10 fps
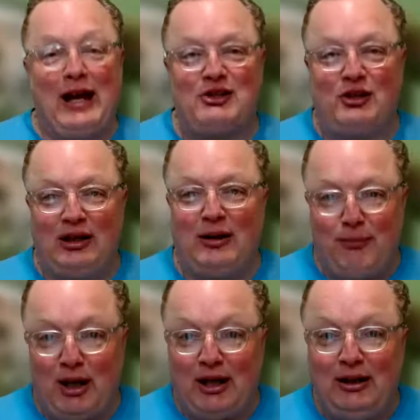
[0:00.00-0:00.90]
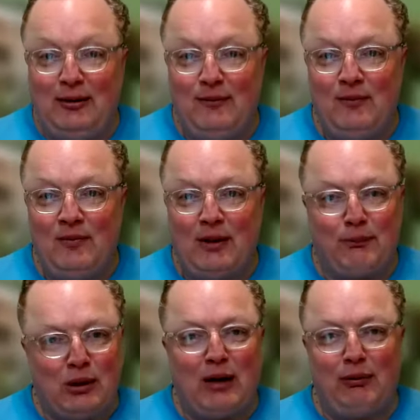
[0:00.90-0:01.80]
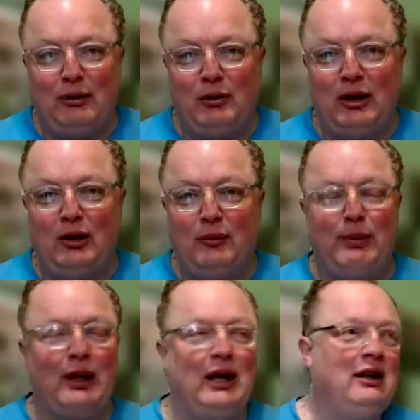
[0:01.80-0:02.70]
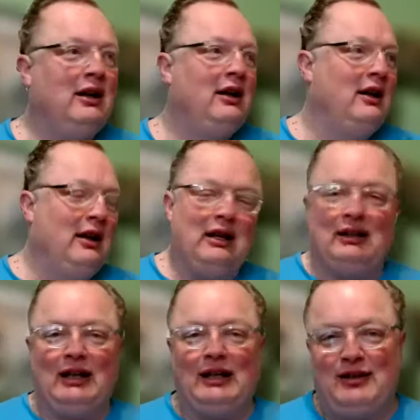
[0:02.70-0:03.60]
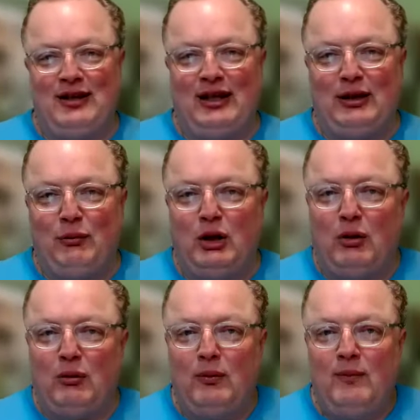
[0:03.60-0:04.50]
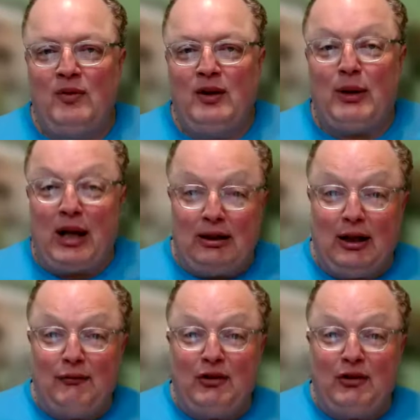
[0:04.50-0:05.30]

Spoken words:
Actually, it might and probably will, but I'd like to think it won't. But I